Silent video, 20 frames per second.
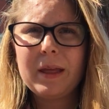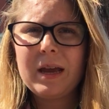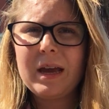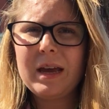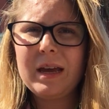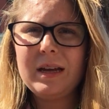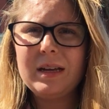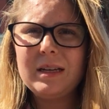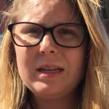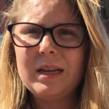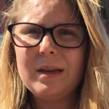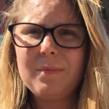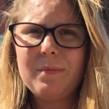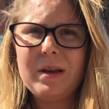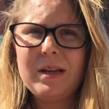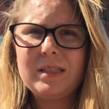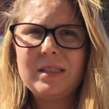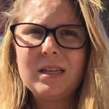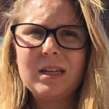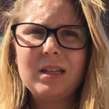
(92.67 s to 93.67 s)
and it
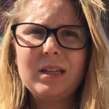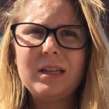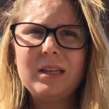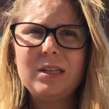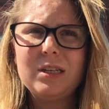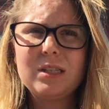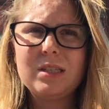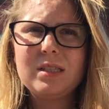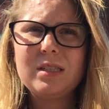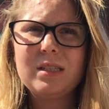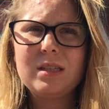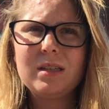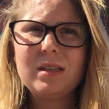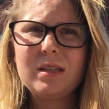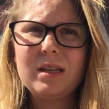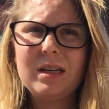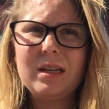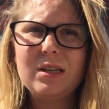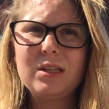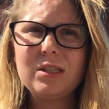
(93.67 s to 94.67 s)
basically just
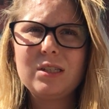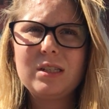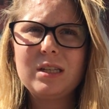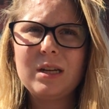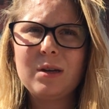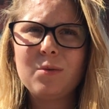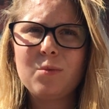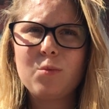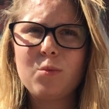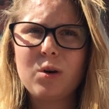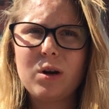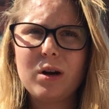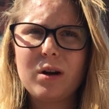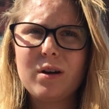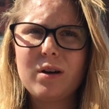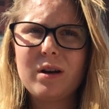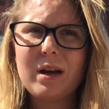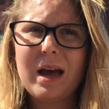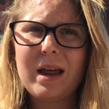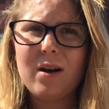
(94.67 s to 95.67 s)
didn't work
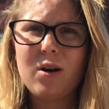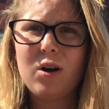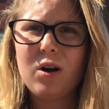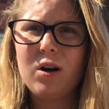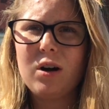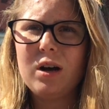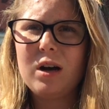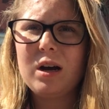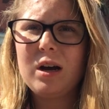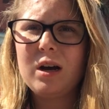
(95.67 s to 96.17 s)
at all.